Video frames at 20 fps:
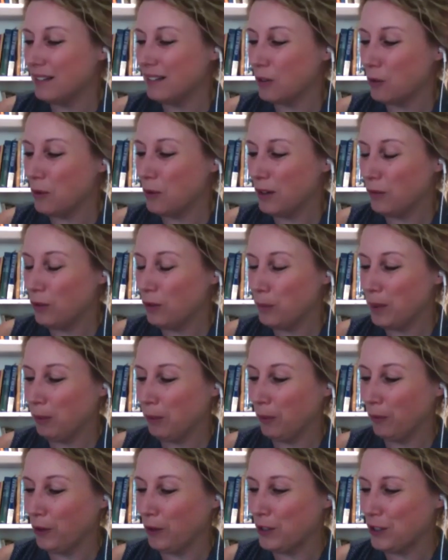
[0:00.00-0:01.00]
quite a few people
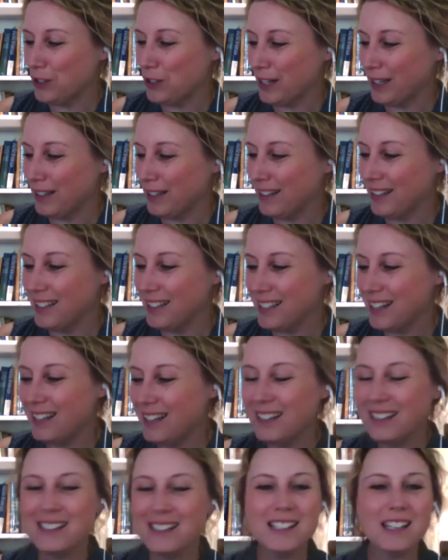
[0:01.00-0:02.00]
frustrated, because it
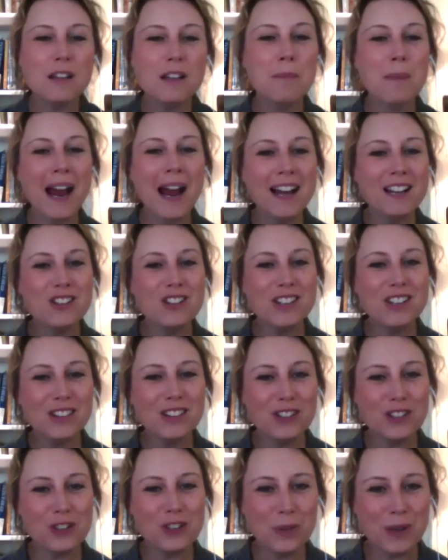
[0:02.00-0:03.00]
is the passion and the
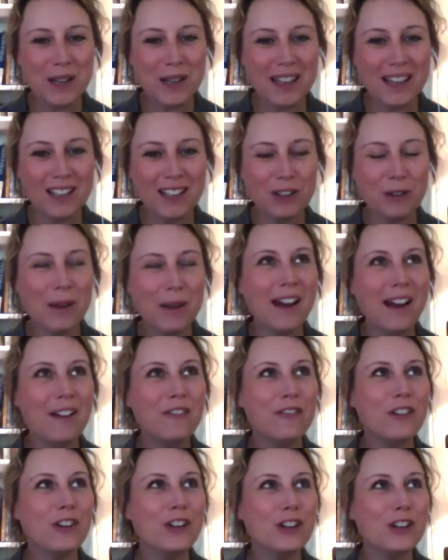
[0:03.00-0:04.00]
joy that you have
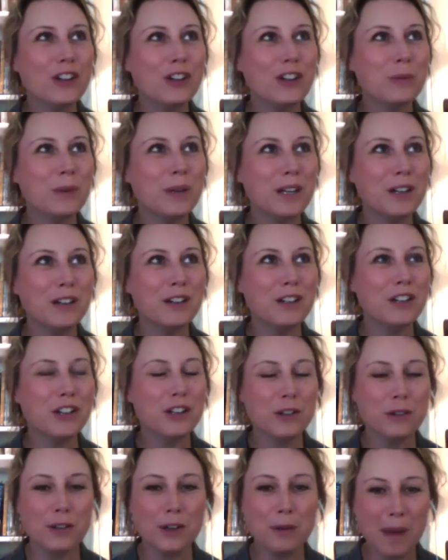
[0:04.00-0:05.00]
for your career and your
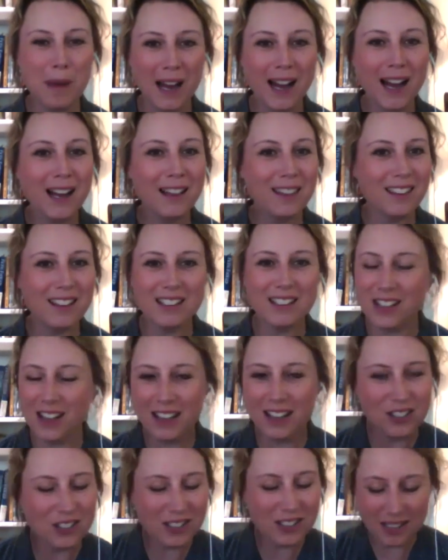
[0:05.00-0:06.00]
career path. It
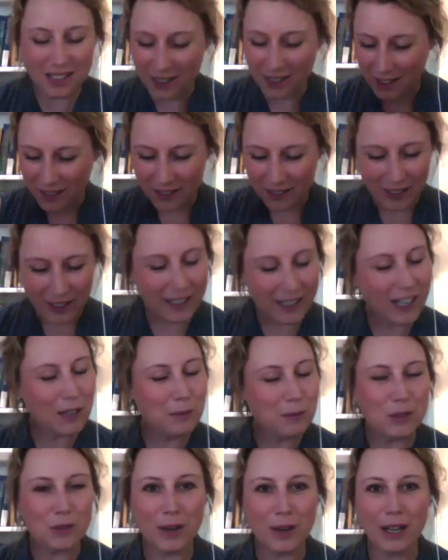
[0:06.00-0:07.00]
just, it
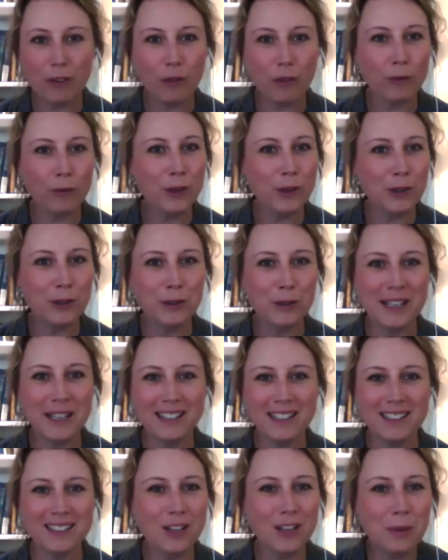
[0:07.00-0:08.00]
comes right through,
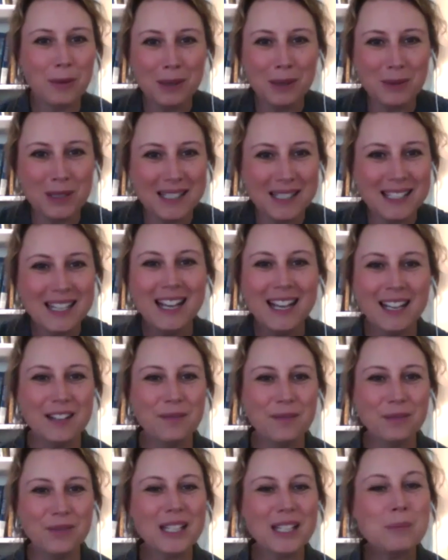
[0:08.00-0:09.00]
and nobody wants.
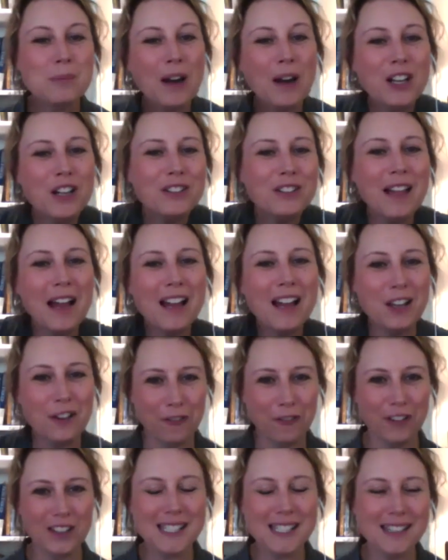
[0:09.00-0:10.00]
That's part of your life.
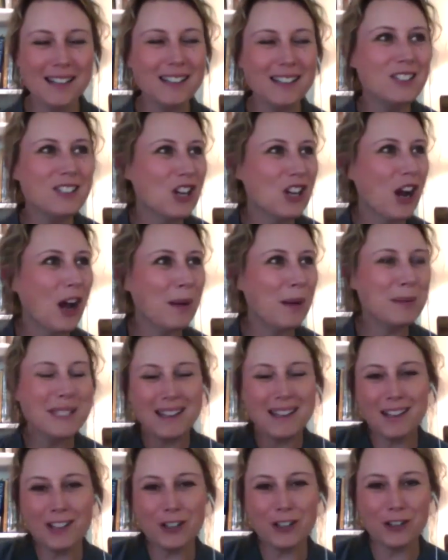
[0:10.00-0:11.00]
It's not a job. It's
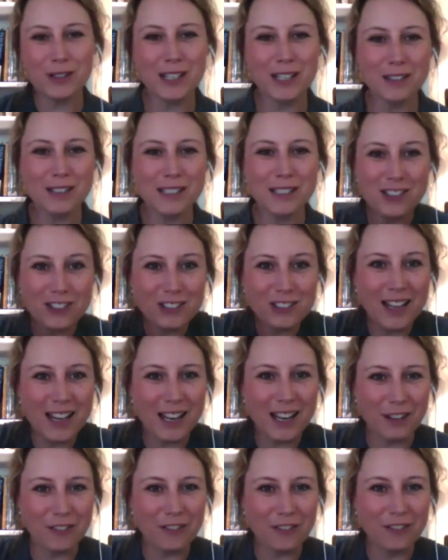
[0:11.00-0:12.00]
not a career. It's your life.